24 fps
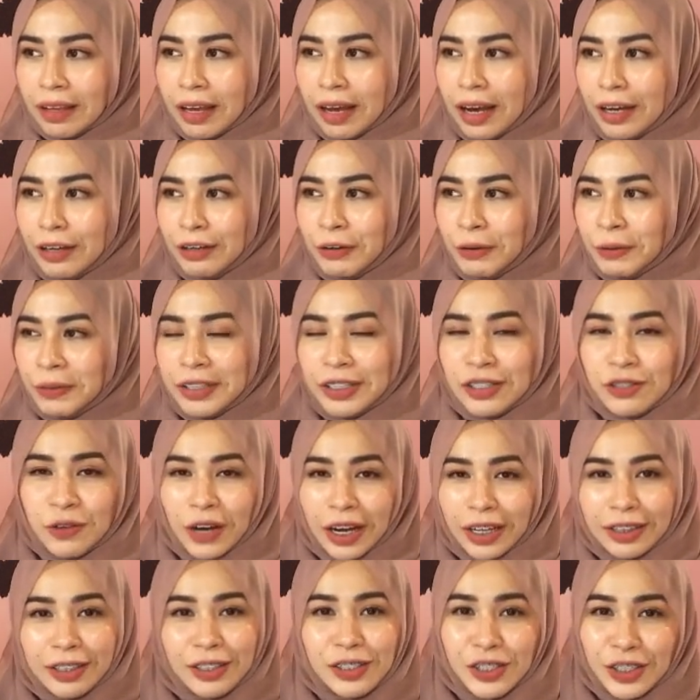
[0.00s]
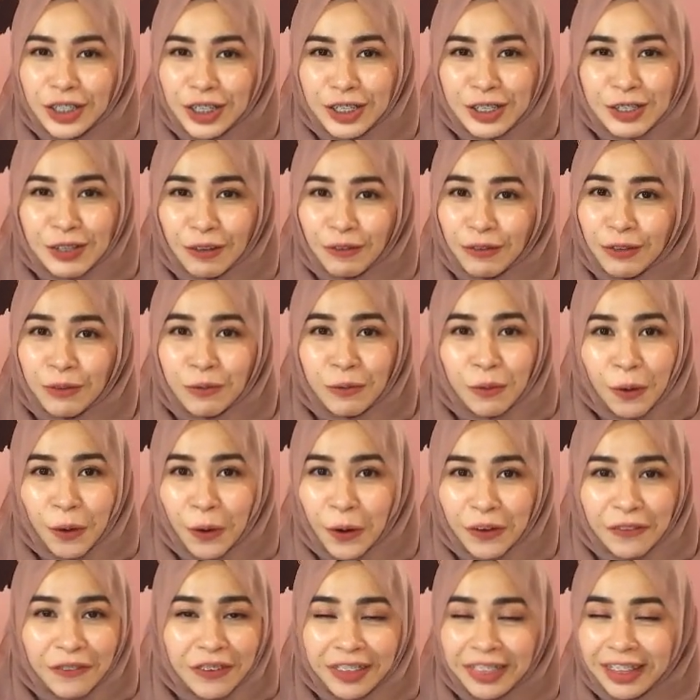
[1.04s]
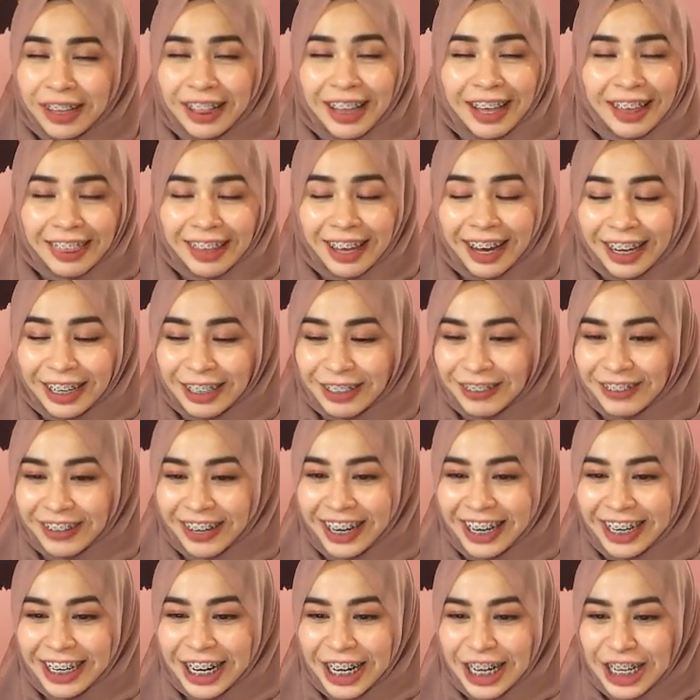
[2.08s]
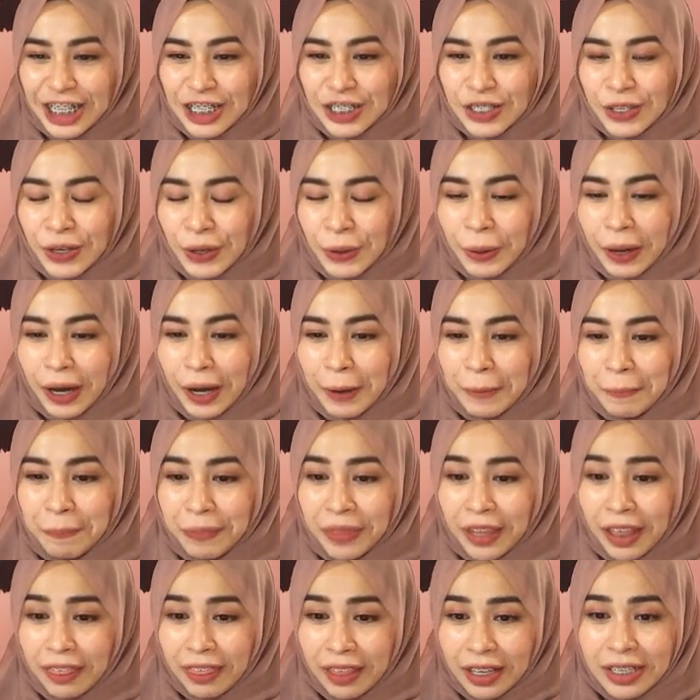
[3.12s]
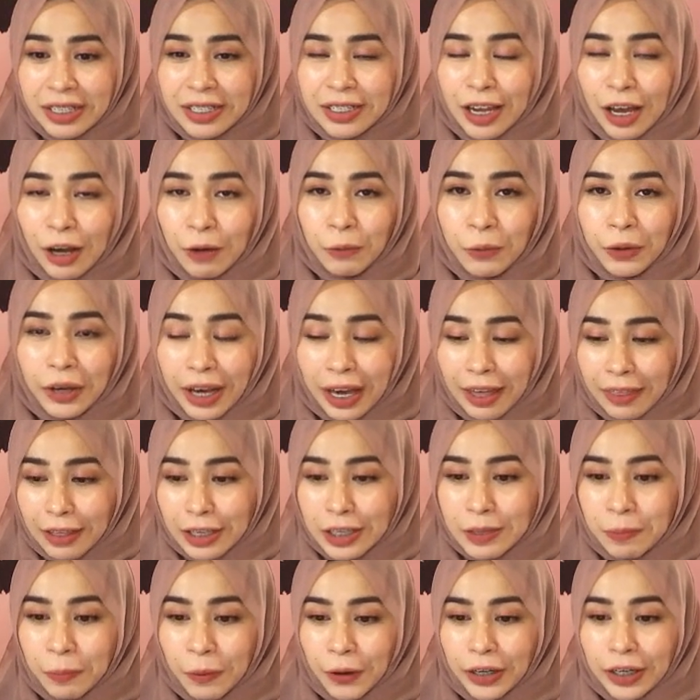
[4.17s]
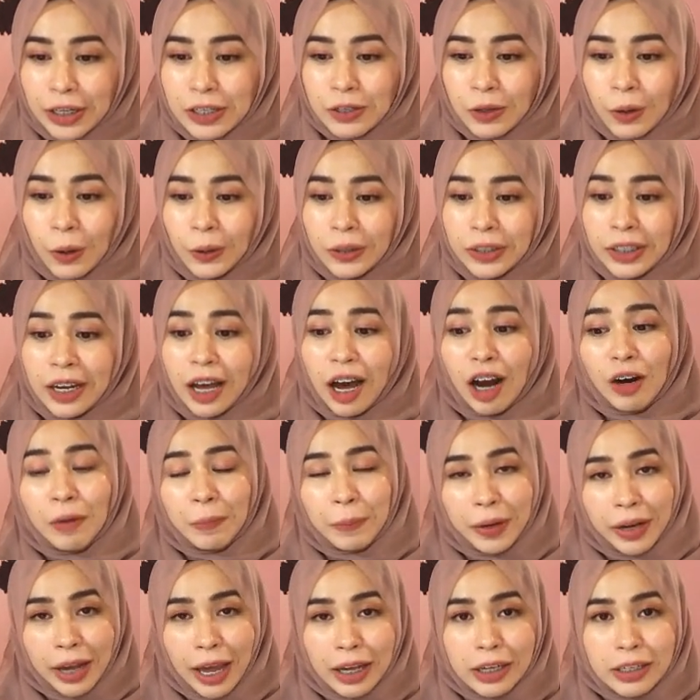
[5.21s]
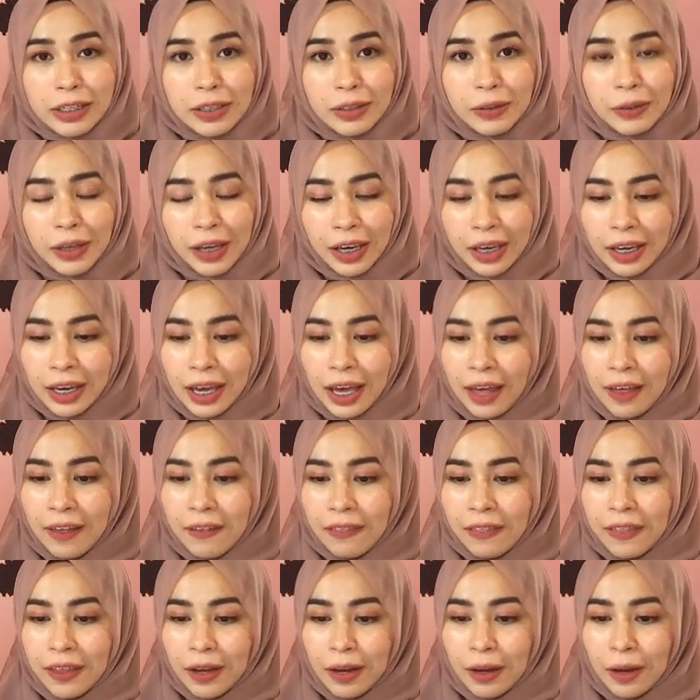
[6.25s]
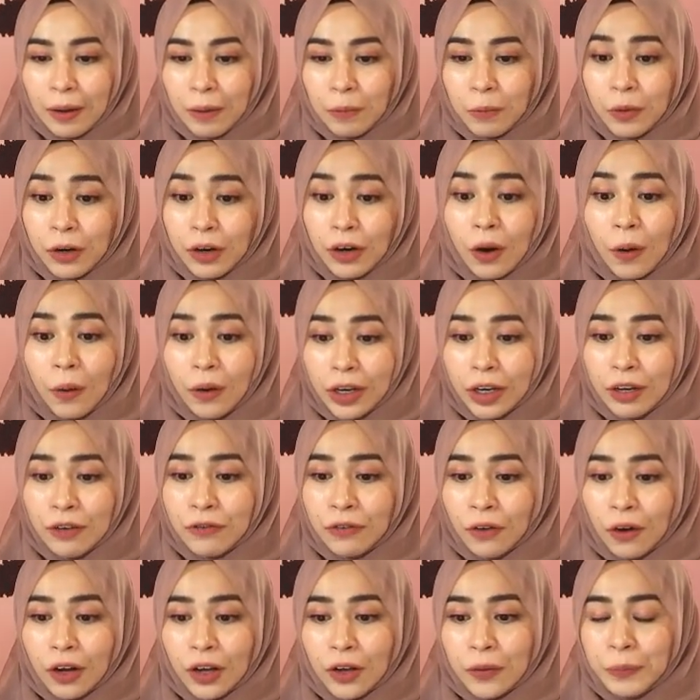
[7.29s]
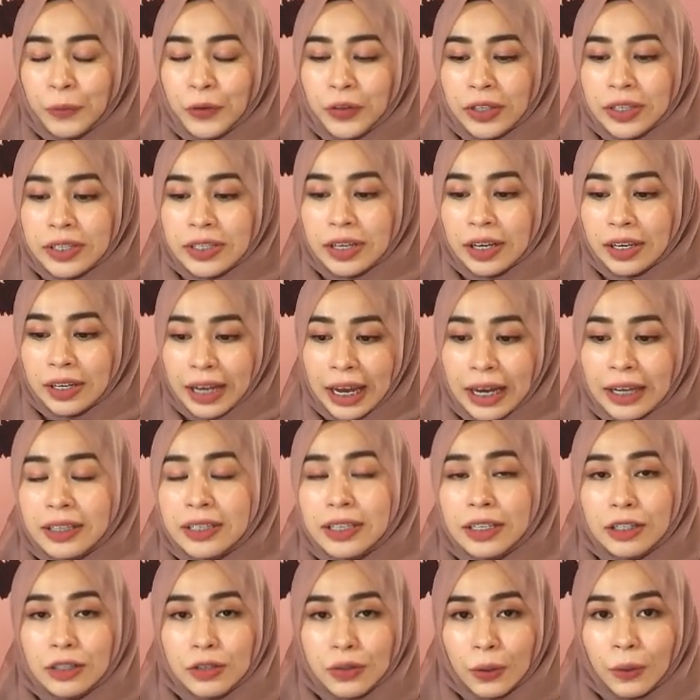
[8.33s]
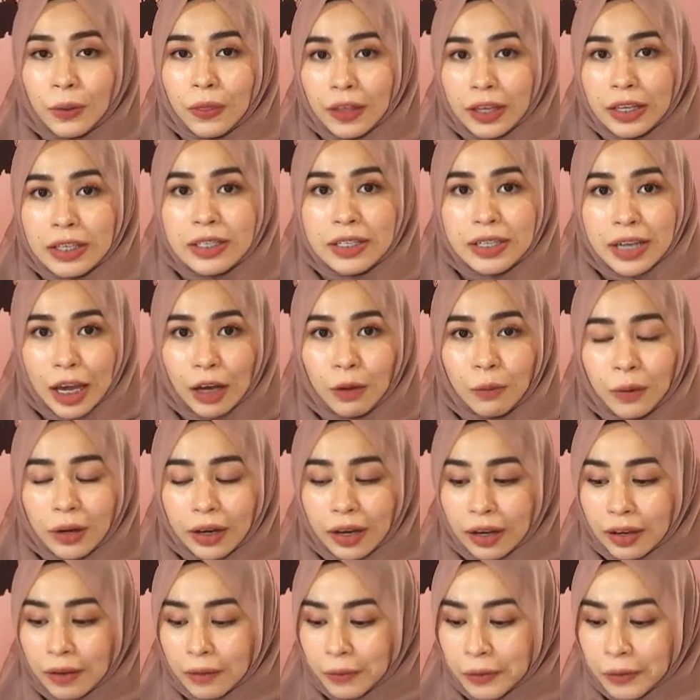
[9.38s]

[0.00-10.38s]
I don't know, the strategies of the war, everything like that. All right, so this network at this point is called an ARPANET. Okay, and there were only four computers connected to this network.